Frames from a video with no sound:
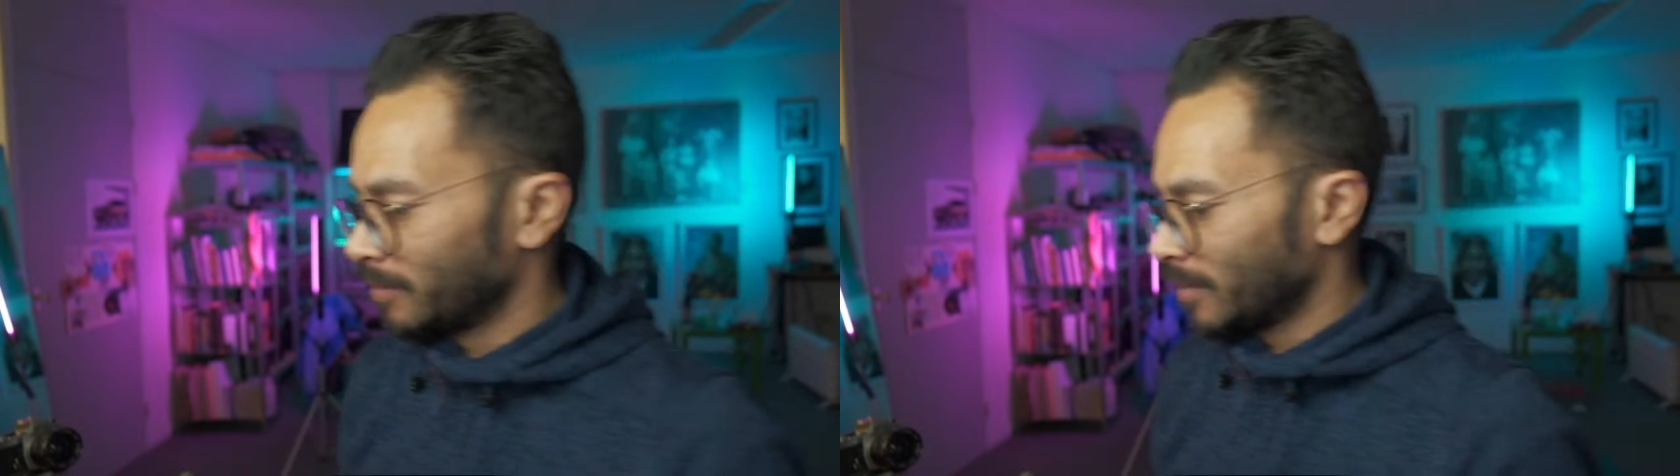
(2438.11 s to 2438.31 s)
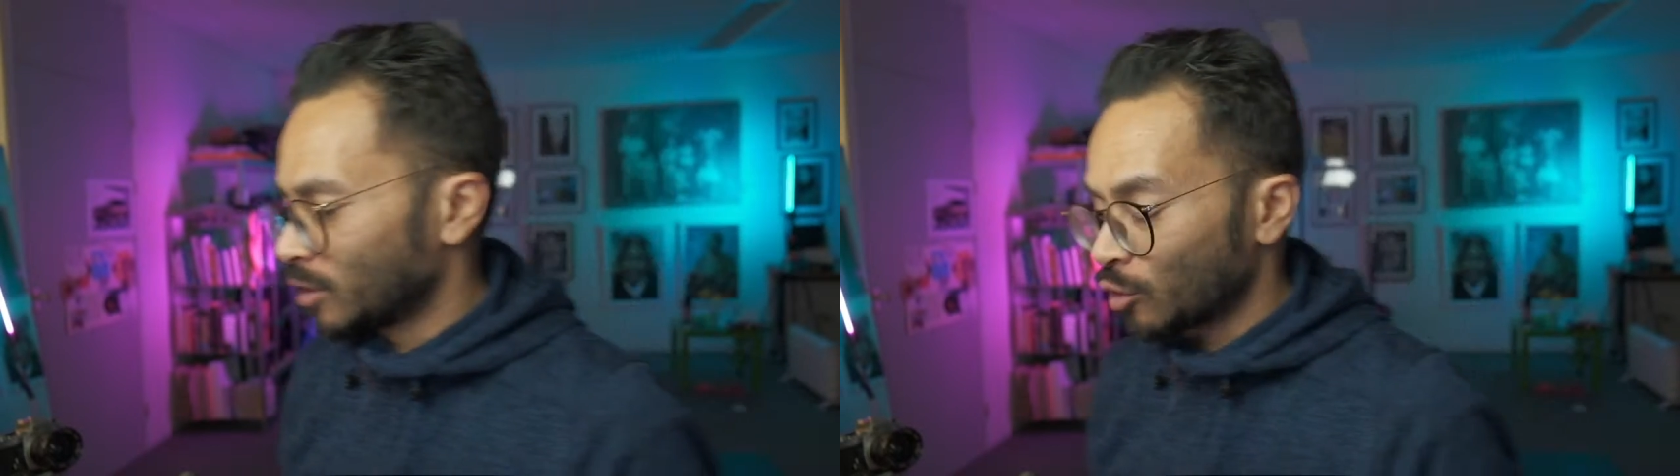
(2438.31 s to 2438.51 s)

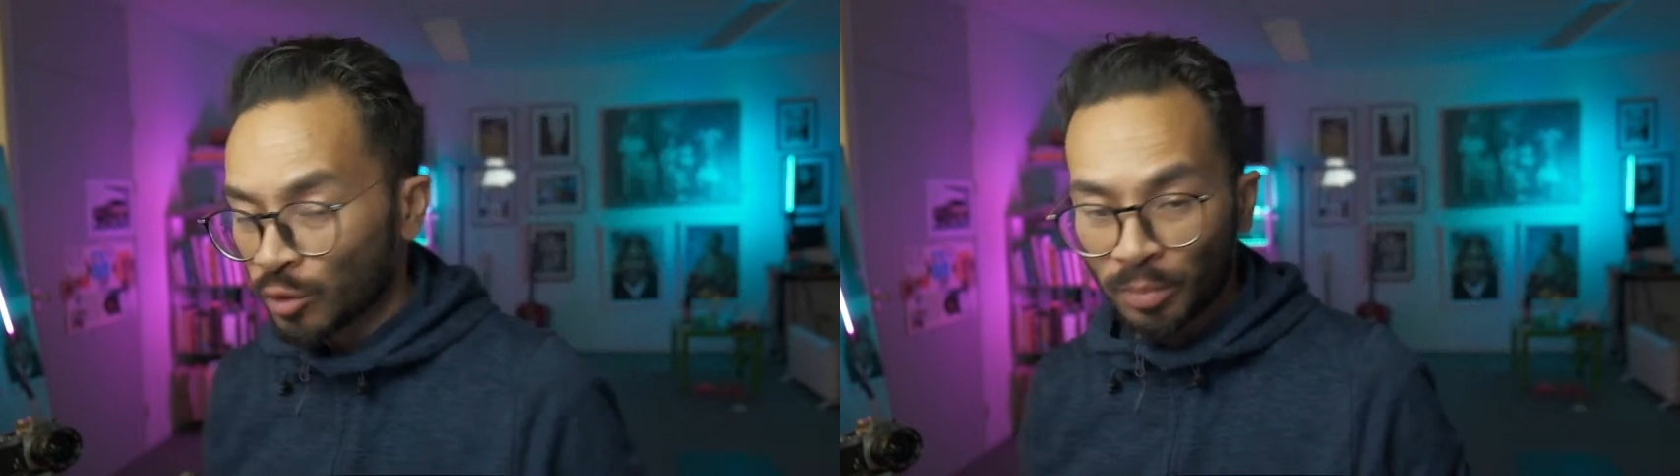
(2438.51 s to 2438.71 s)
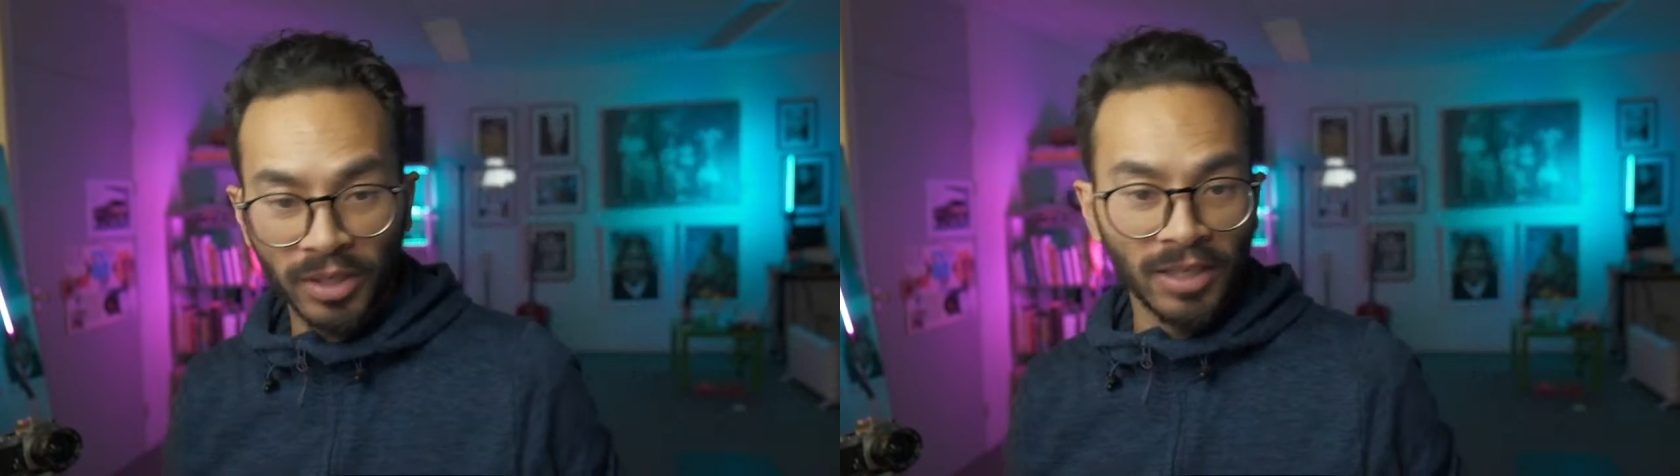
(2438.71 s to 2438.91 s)
It's also
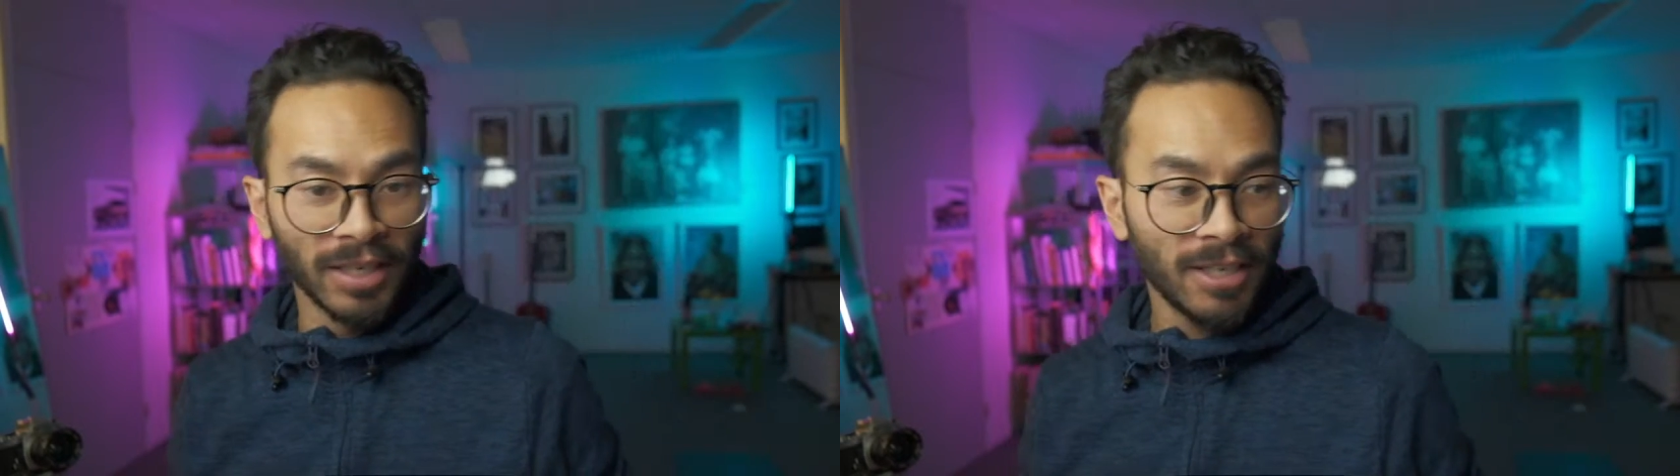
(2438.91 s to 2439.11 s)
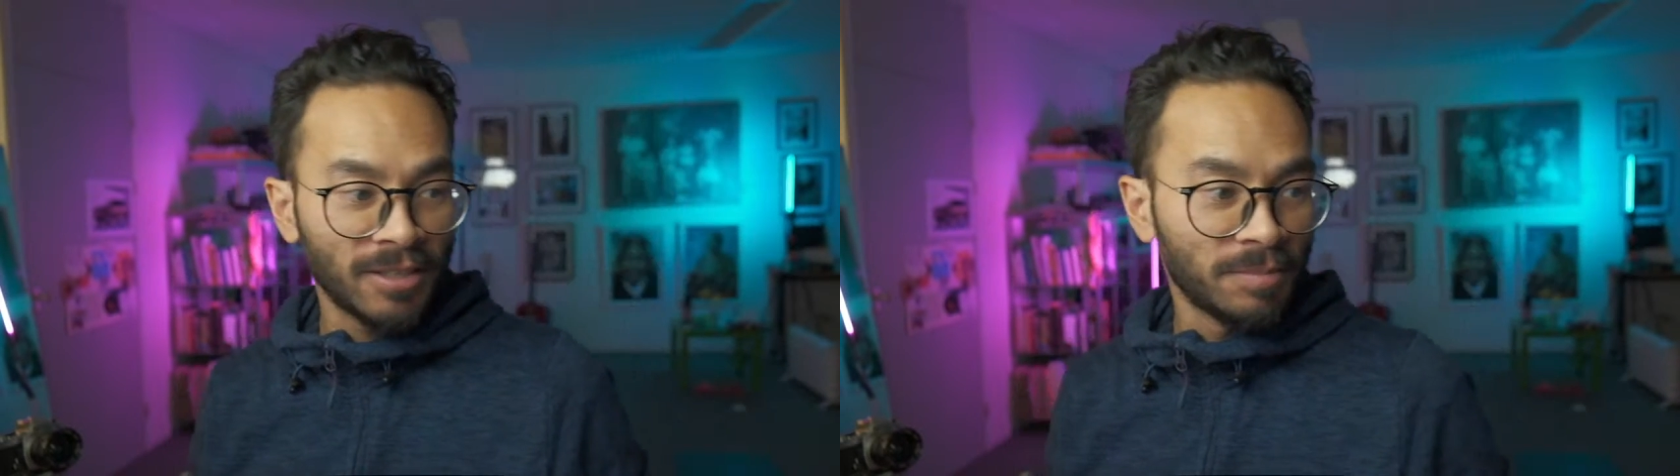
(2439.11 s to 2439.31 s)
pretty
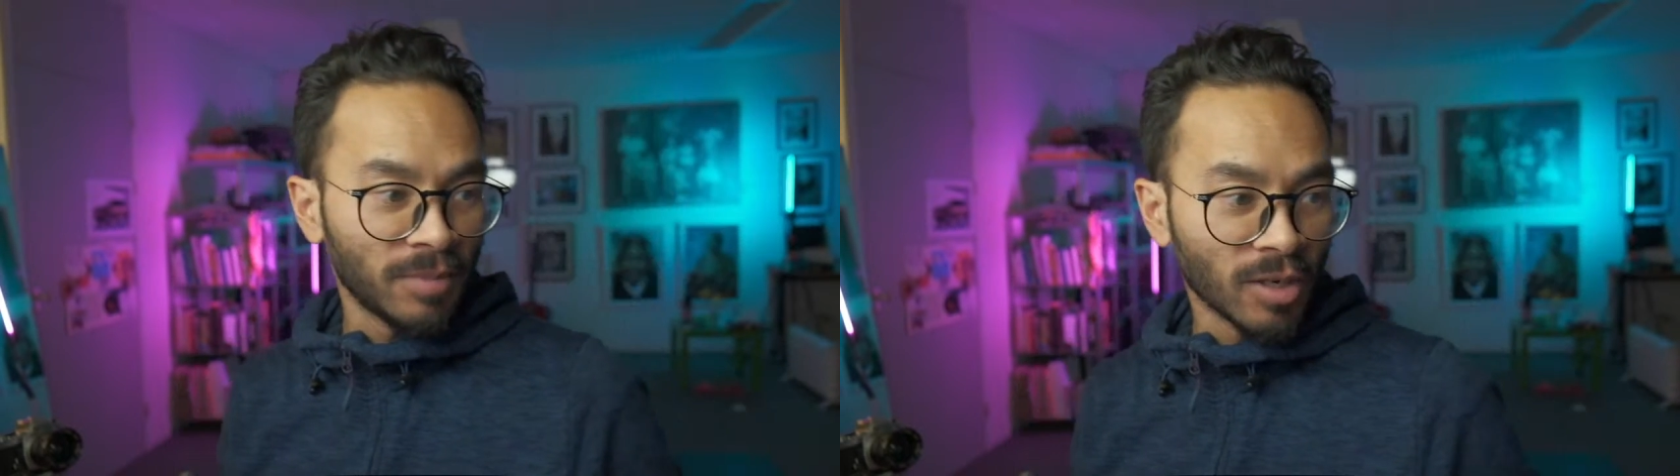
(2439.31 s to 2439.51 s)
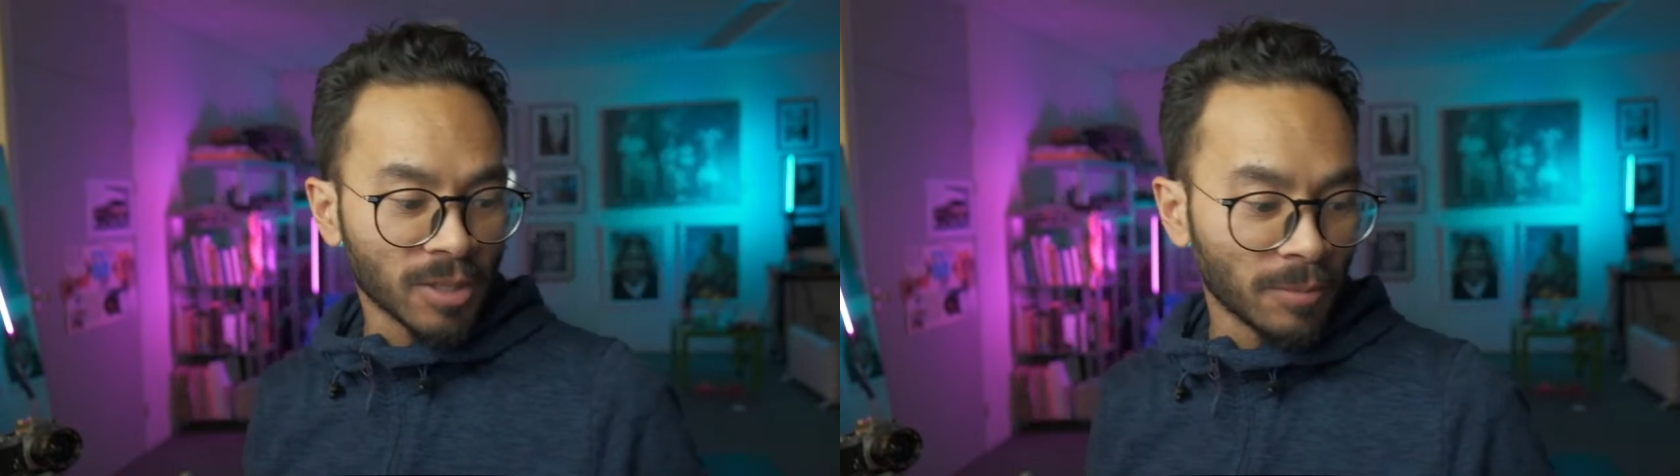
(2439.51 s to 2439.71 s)
late because